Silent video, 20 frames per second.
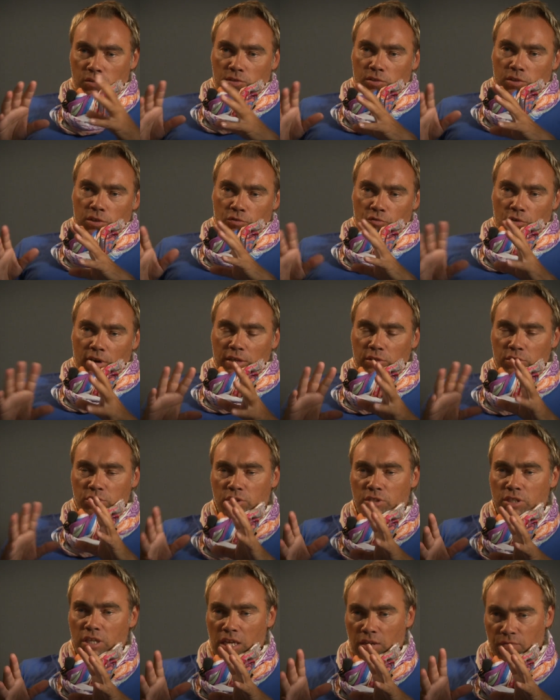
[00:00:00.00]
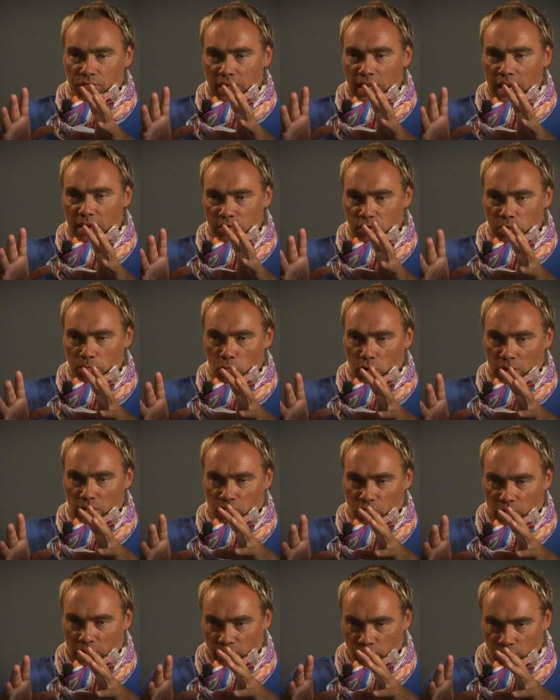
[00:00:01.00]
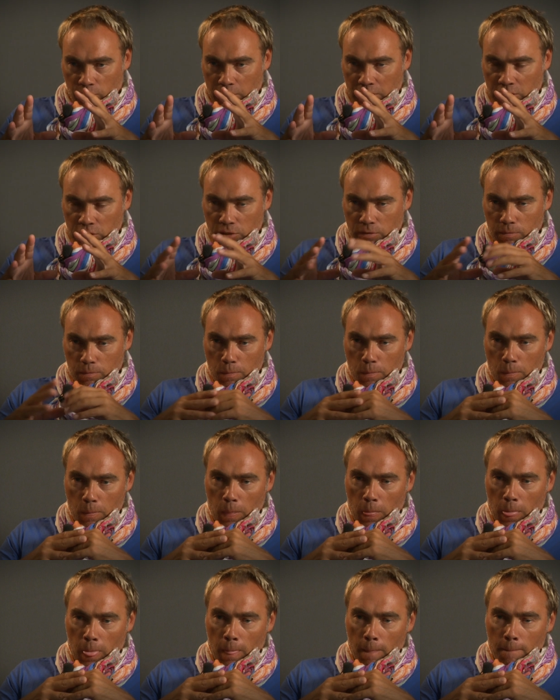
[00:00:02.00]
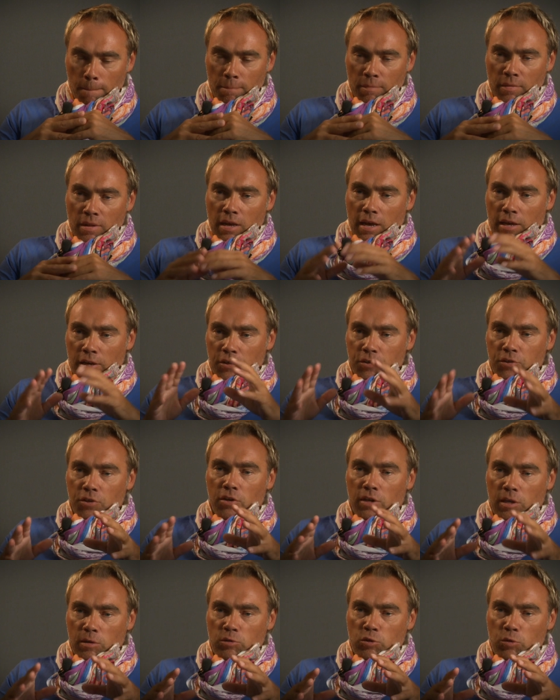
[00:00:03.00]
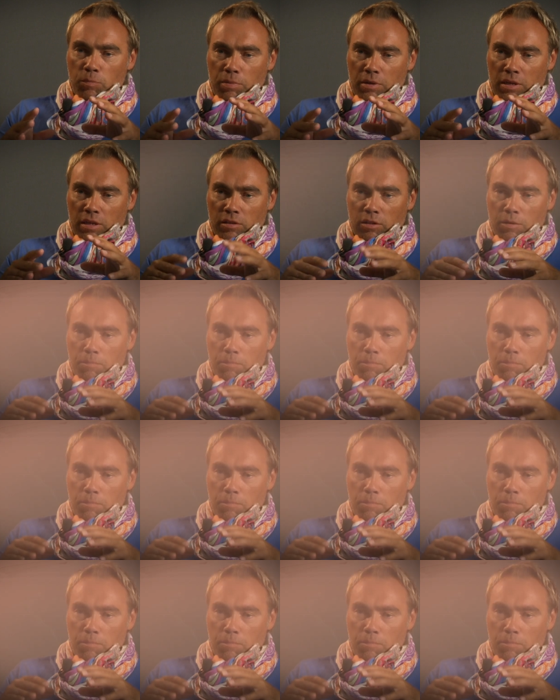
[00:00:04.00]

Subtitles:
to try to see if they have some more information. And it turned out to be